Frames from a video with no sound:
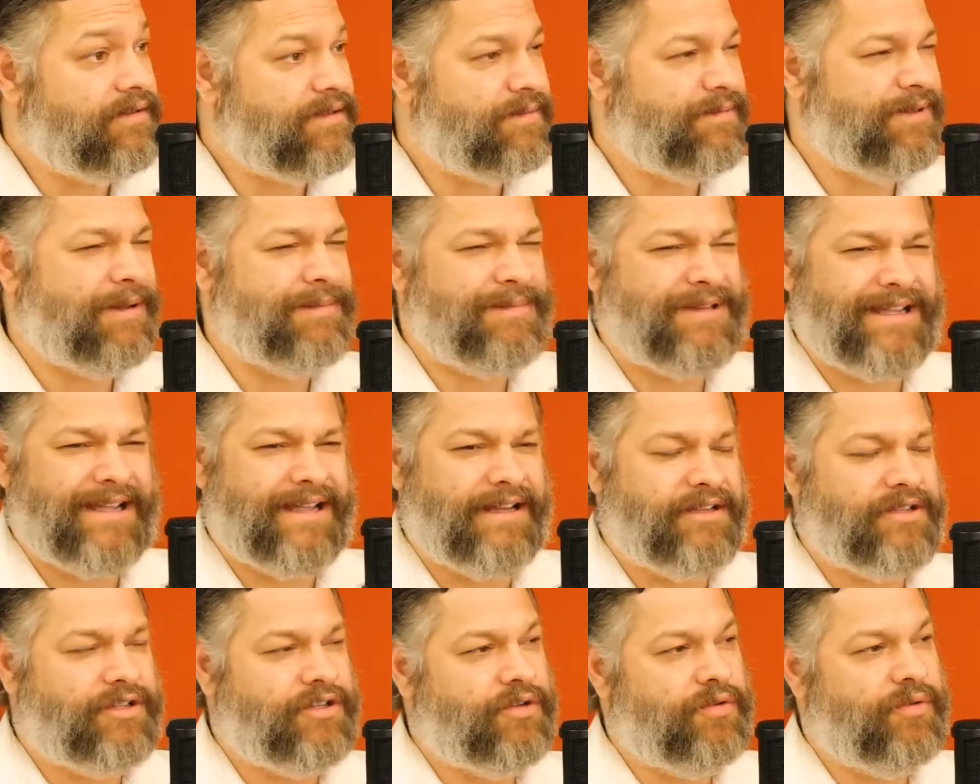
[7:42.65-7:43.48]
Sometimes I
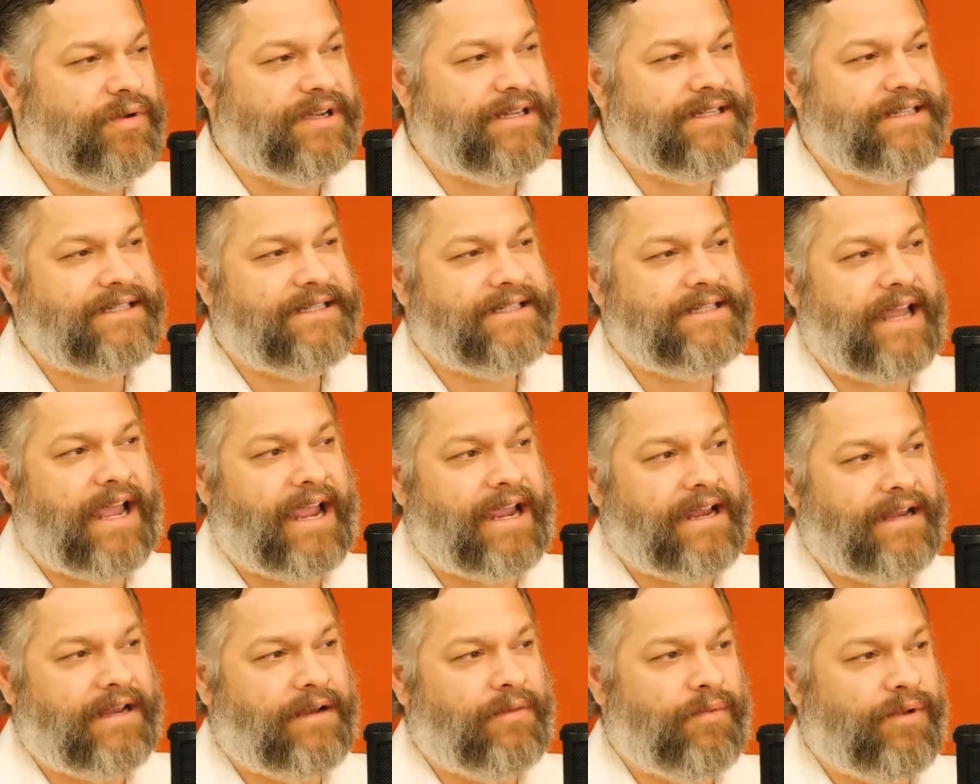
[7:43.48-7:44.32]
get too
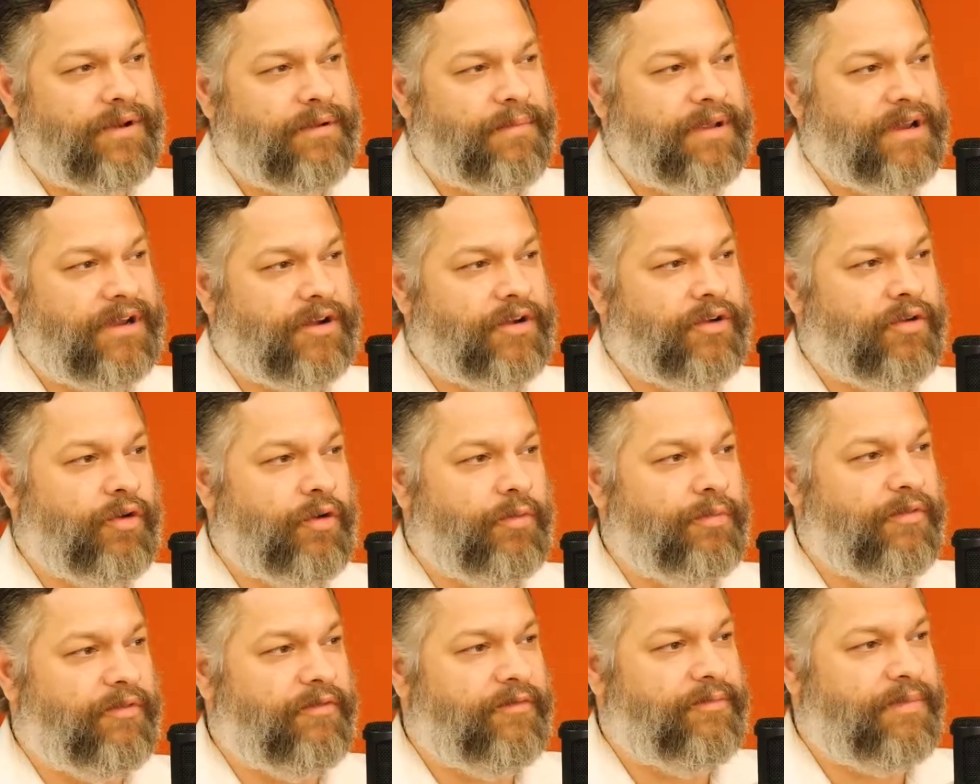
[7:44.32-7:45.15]
excited when I'm in a
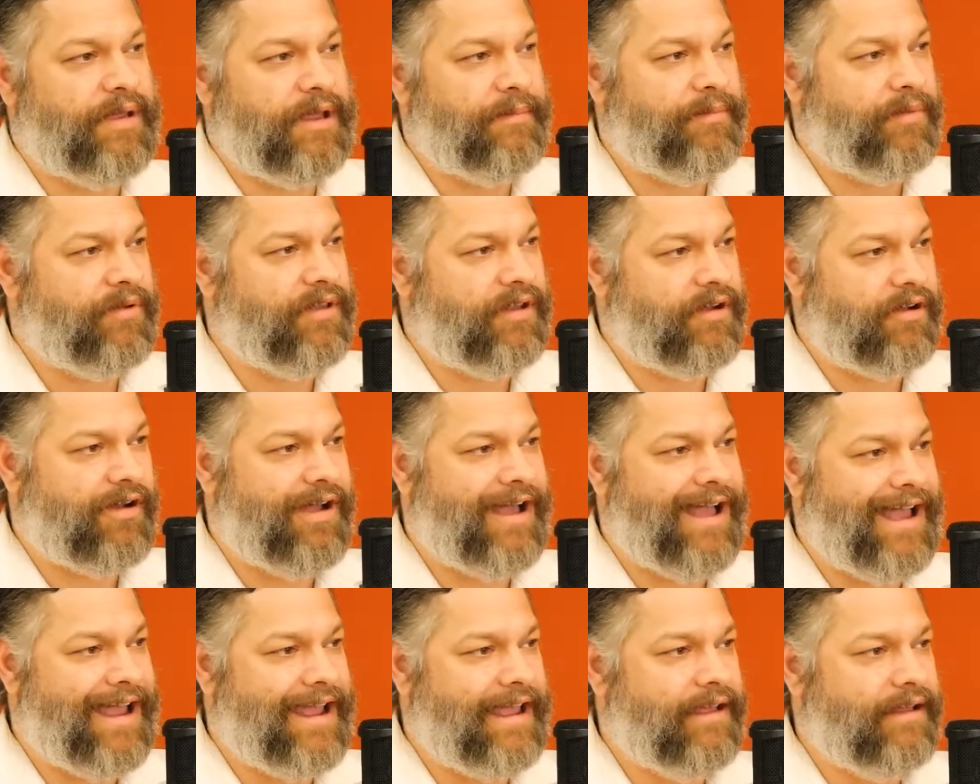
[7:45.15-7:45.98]
group of people that are
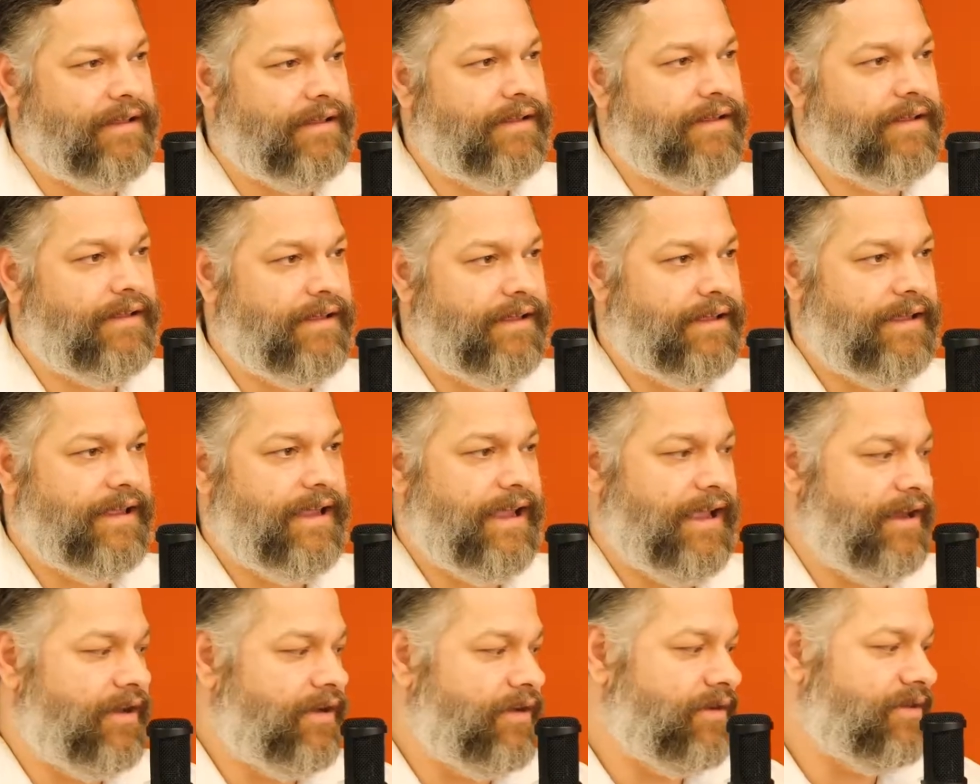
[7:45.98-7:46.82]
high
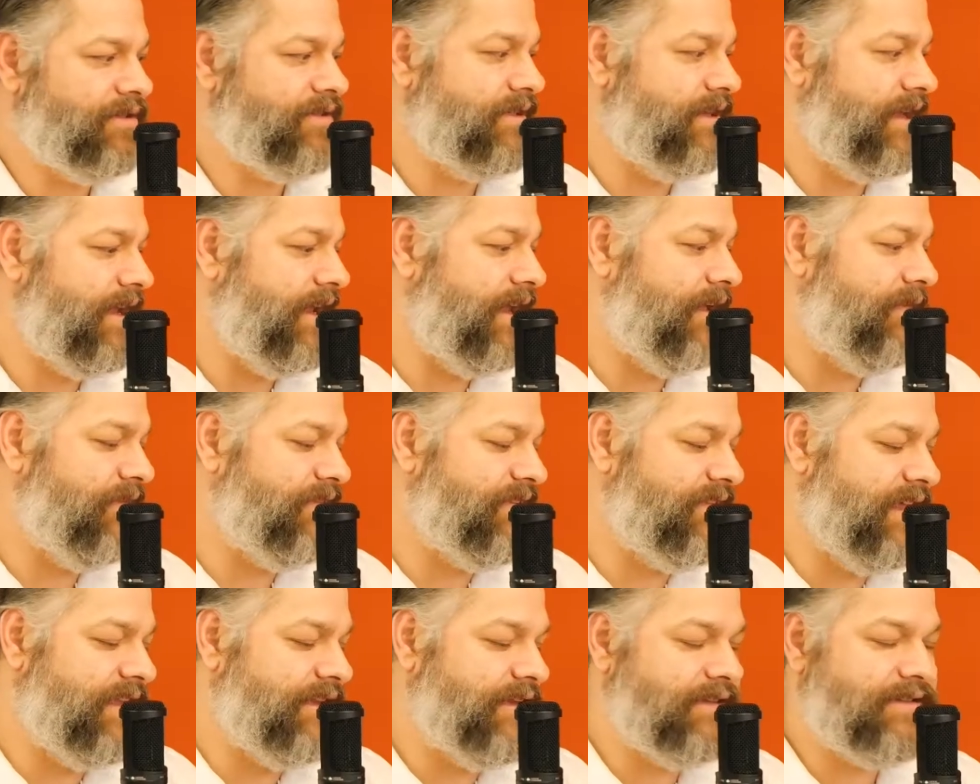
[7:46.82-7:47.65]
hitters, and I have a
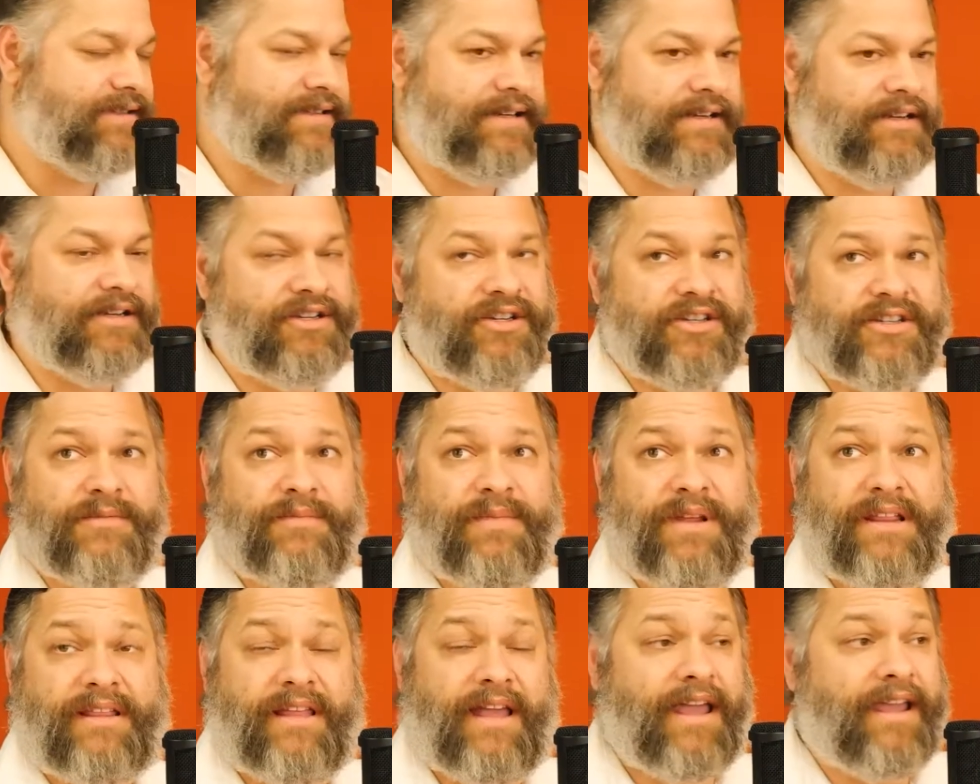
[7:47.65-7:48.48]
tendency to just
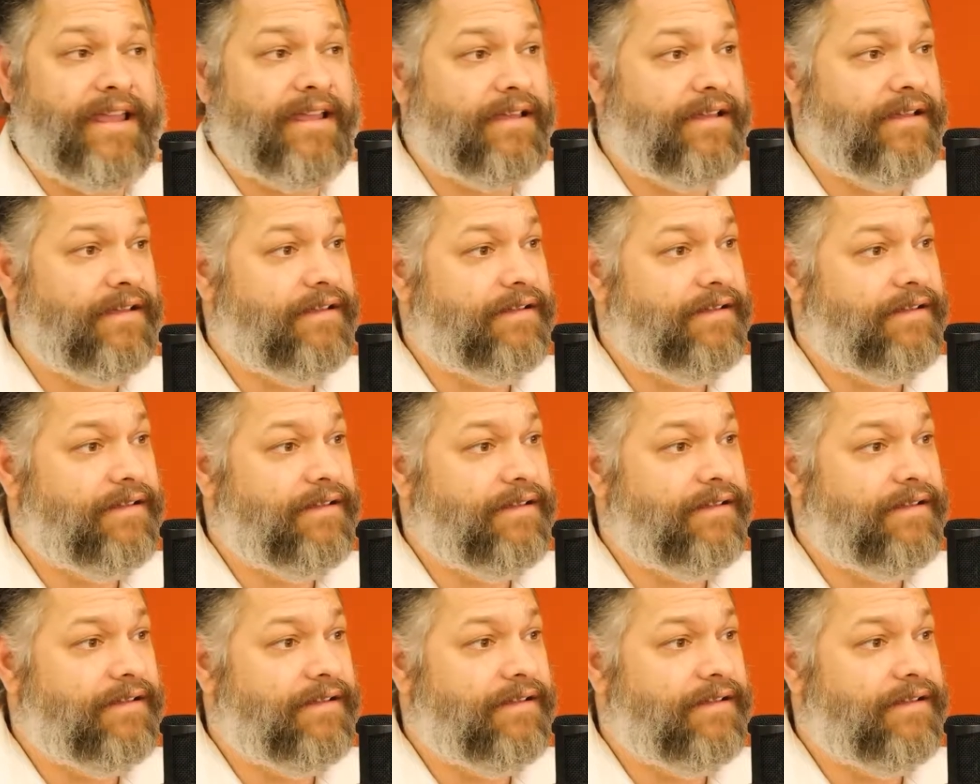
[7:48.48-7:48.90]
be like,